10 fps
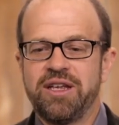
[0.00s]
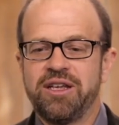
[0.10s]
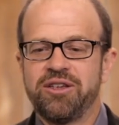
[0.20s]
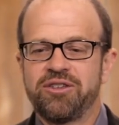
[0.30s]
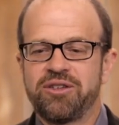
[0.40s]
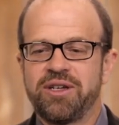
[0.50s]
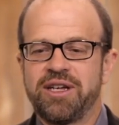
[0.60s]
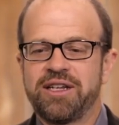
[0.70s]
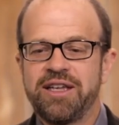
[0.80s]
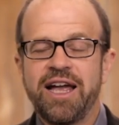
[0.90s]
is
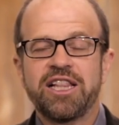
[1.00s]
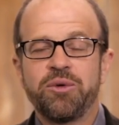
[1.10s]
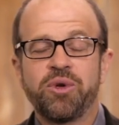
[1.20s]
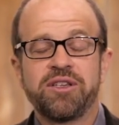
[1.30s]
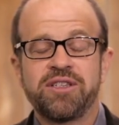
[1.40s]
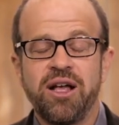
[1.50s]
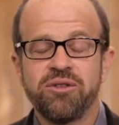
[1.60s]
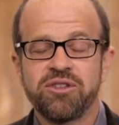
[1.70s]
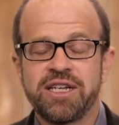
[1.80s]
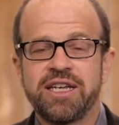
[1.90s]
exactly what it
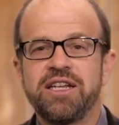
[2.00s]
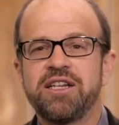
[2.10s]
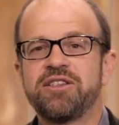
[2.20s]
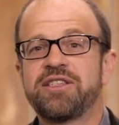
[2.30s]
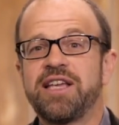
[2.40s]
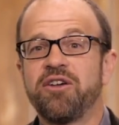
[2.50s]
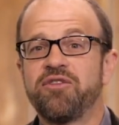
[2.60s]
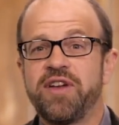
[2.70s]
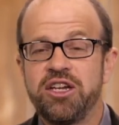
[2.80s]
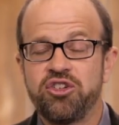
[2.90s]
sounds like it is
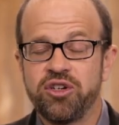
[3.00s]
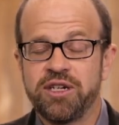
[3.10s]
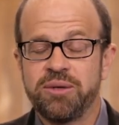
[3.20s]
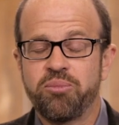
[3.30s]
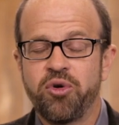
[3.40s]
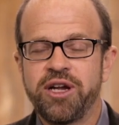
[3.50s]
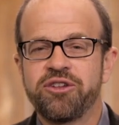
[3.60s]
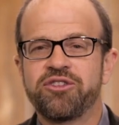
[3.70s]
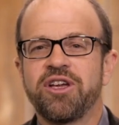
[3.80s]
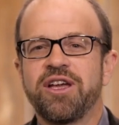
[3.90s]
salvation, it
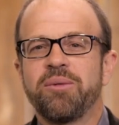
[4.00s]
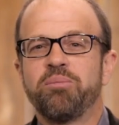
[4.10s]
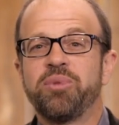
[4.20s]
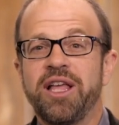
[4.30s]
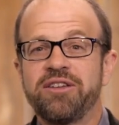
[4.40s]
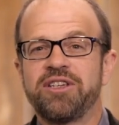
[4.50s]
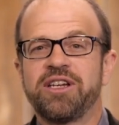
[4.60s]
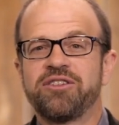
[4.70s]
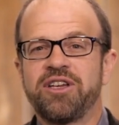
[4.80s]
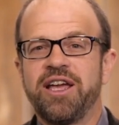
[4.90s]
brings
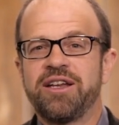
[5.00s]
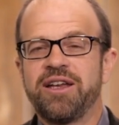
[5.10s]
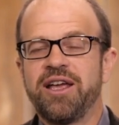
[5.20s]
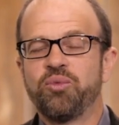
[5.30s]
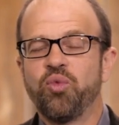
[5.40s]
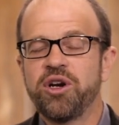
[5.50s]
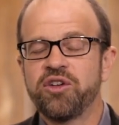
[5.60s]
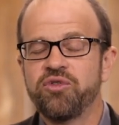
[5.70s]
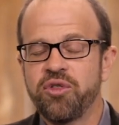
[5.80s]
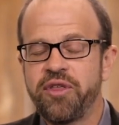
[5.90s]
blessings and, and
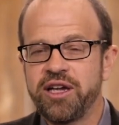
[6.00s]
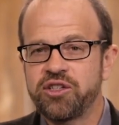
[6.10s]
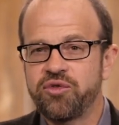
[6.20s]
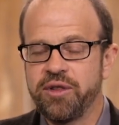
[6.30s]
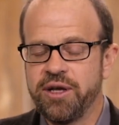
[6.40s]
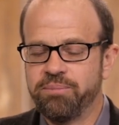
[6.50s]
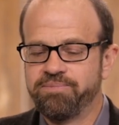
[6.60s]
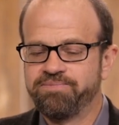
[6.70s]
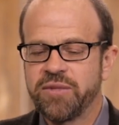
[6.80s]
wonderful things for them.